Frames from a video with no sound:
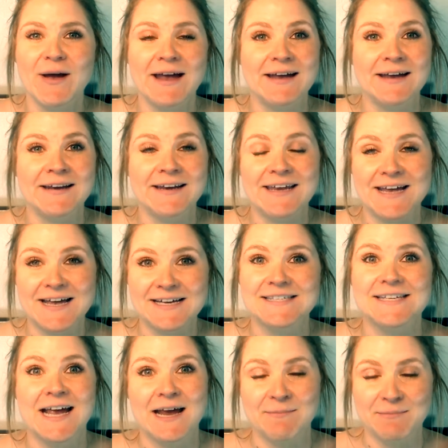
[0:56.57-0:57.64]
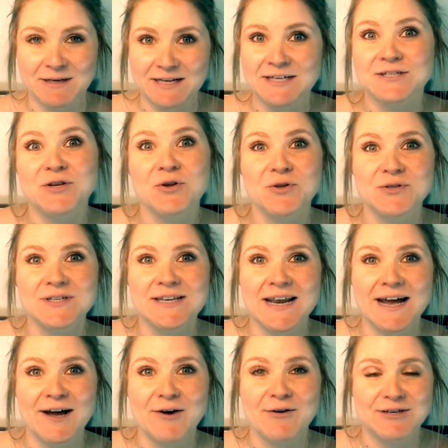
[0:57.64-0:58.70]
and yes, I'm an adult
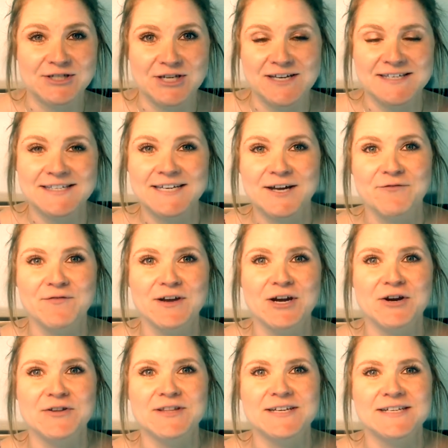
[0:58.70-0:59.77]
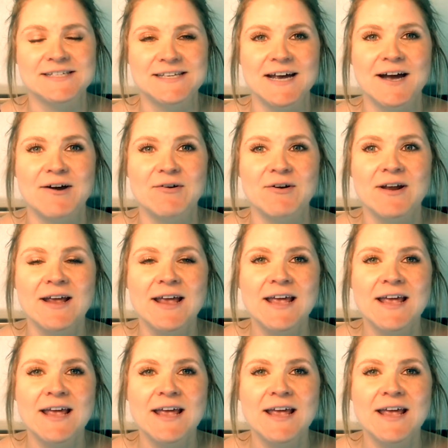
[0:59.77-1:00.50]
now and just now figured this out,